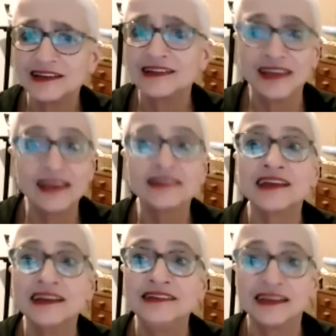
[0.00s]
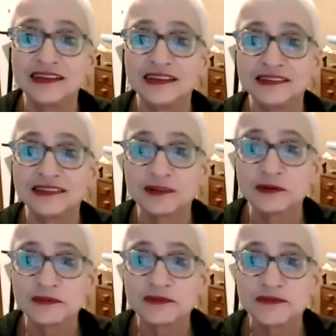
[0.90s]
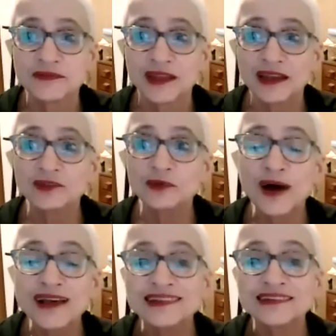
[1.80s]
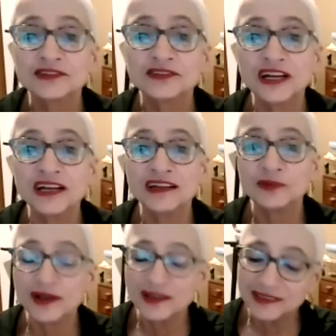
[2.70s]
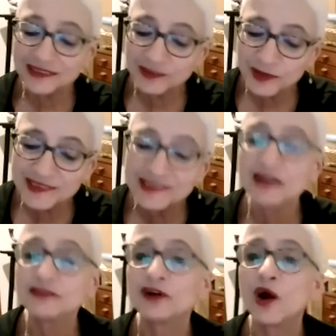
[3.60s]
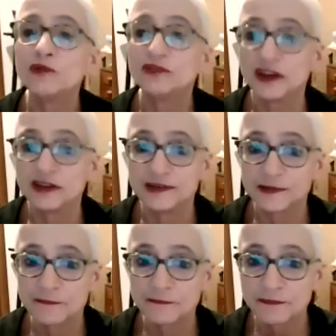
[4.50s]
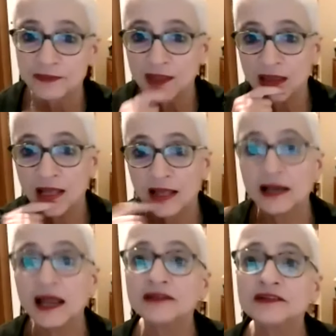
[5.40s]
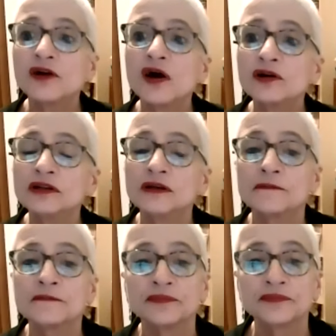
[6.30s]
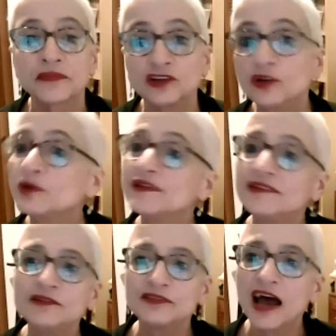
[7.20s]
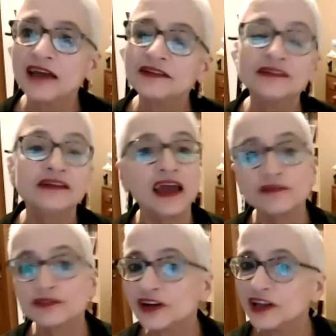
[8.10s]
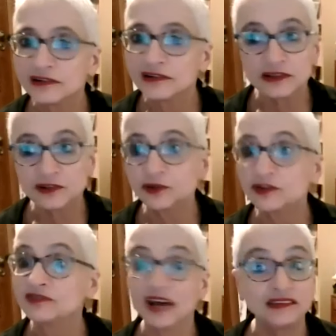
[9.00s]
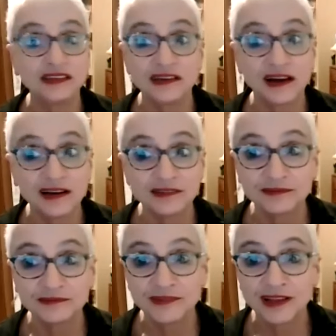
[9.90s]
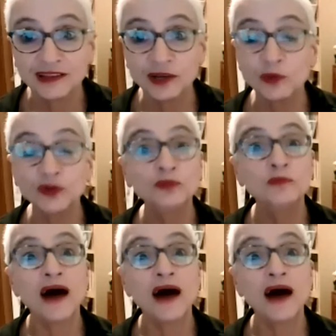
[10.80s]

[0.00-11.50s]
yes, I did it. It wasn't really, it was never obvious. Later on, she was invited every year to the Vatican. They would wow.